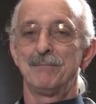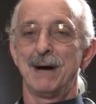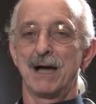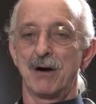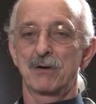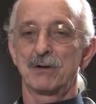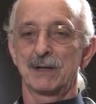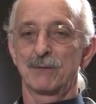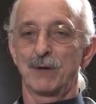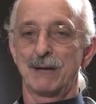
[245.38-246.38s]
My
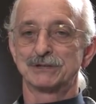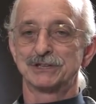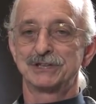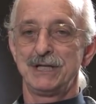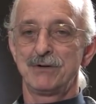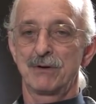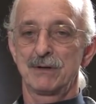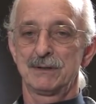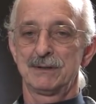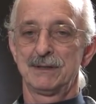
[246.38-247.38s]
uncle, when I was a
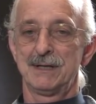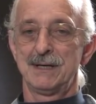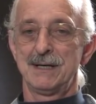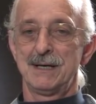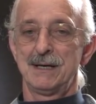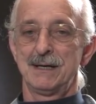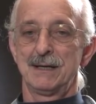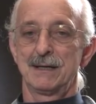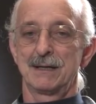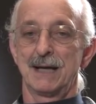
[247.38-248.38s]
senior,
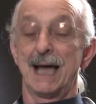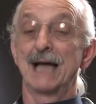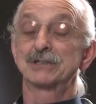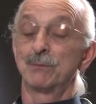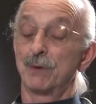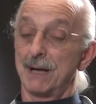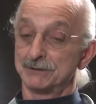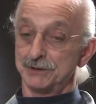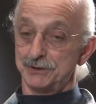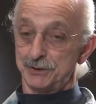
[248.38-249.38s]
when I
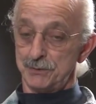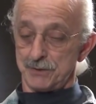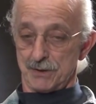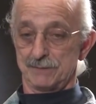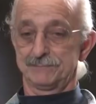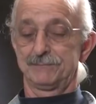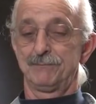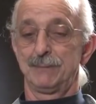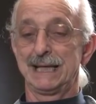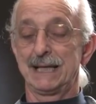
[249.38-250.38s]
was a junior,
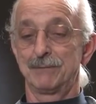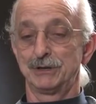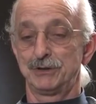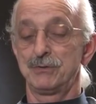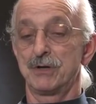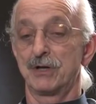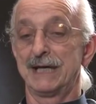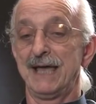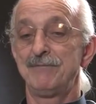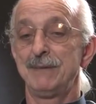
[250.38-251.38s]
beginning of my junior year,
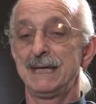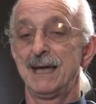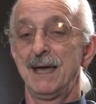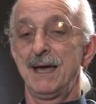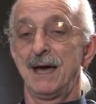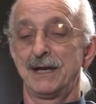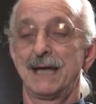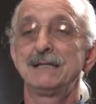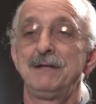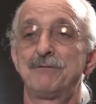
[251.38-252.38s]
gave me a
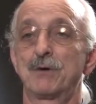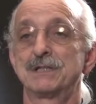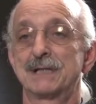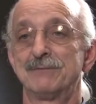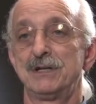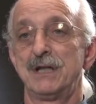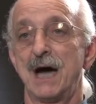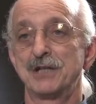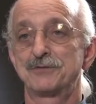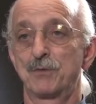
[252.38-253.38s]
1947
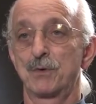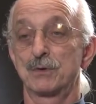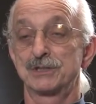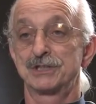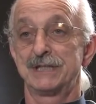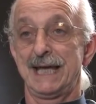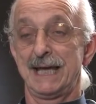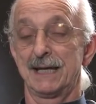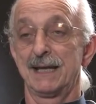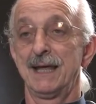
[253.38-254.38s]
Dodge four-door
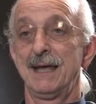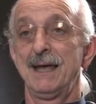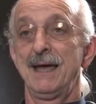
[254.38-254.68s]
sedan